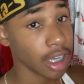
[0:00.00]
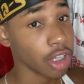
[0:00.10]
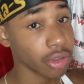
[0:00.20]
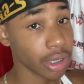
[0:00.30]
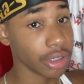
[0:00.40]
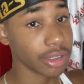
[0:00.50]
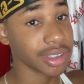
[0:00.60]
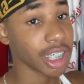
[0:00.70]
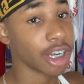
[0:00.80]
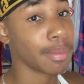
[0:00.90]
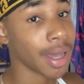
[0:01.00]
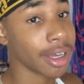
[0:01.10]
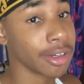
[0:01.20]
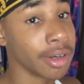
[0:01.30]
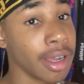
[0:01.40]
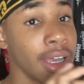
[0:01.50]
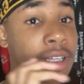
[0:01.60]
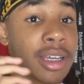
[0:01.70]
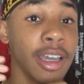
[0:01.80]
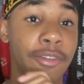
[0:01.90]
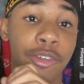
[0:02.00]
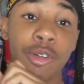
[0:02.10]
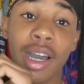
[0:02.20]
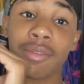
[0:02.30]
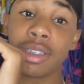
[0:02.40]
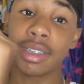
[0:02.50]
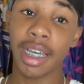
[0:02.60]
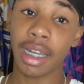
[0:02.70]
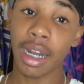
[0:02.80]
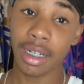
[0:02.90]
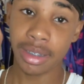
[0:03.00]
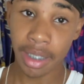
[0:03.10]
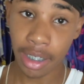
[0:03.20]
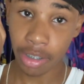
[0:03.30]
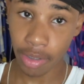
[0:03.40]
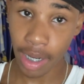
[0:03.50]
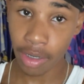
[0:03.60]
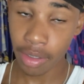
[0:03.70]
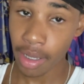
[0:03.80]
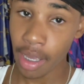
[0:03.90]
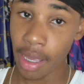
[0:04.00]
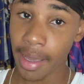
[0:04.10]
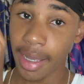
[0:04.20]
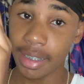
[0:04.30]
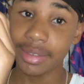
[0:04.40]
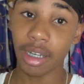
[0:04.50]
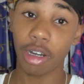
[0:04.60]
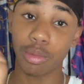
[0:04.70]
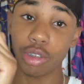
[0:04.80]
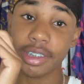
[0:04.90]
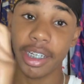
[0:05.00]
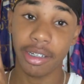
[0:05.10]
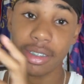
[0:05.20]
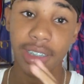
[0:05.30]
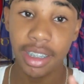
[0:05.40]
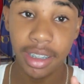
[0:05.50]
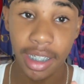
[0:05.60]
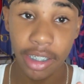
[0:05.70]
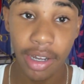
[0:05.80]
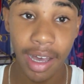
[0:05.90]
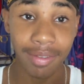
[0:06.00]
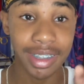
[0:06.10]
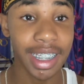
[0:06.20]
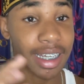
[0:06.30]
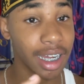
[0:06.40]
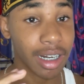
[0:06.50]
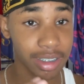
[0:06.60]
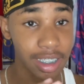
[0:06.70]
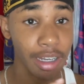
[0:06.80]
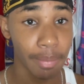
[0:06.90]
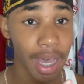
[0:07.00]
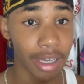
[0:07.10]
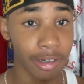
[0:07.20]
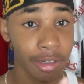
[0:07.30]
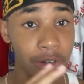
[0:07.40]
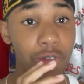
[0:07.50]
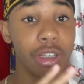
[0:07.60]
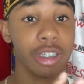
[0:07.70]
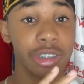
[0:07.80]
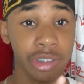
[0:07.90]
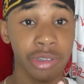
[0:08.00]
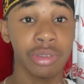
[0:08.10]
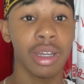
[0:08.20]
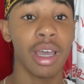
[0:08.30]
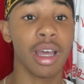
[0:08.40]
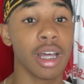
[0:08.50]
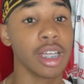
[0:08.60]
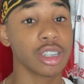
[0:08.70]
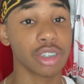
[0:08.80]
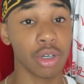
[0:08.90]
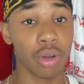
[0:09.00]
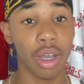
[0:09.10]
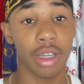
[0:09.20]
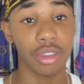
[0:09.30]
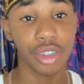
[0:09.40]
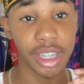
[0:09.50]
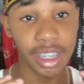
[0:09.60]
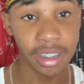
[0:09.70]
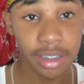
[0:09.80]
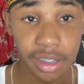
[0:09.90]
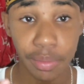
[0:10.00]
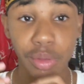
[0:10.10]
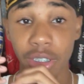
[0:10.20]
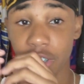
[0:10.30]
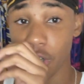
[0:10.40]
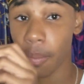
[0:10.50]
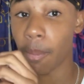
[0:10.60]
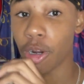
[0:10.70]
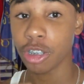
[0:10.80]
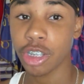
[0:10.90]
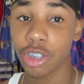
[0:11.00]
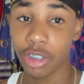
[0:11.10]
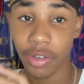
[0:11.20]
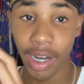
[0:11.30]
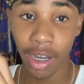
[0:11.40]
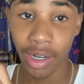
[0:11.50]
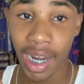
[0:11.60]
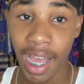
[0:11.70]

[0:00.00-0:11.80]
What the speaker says: throughout your entire pattern. If you have a 10 out of 10 crown, it's almost guaranteed that you have a 10 out of 10 pattern really soon. So you need to start brushing your crown